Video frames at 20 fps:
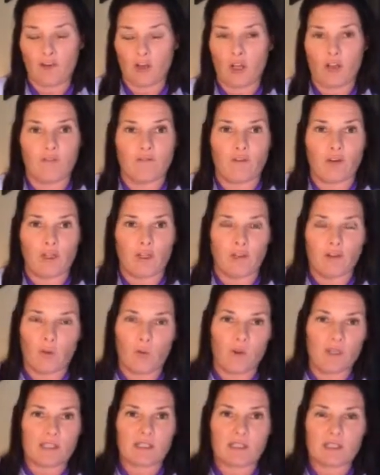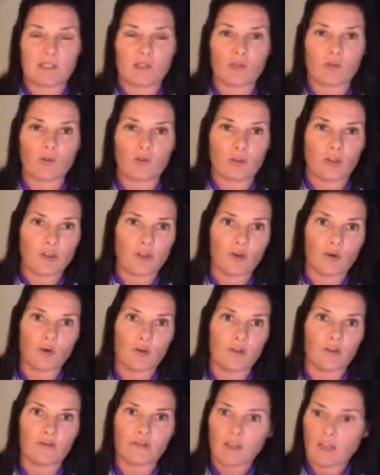I don't follow the Western school of
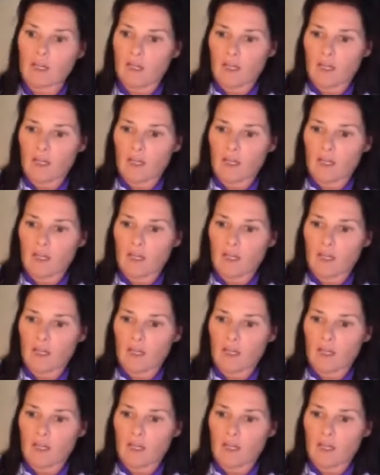thought of,